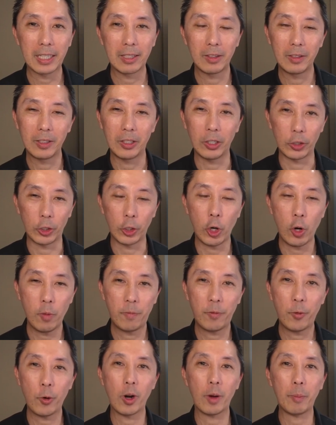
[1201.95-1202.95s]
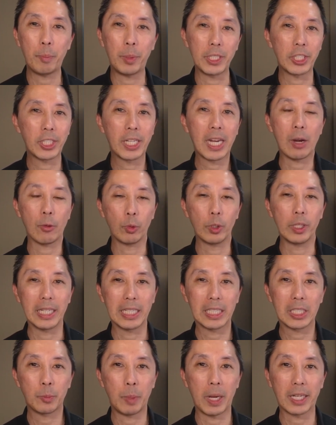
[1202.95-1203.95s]
you hope for it, but you can't really
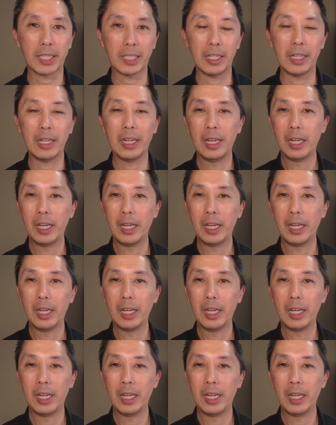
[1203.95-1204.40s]
expect it,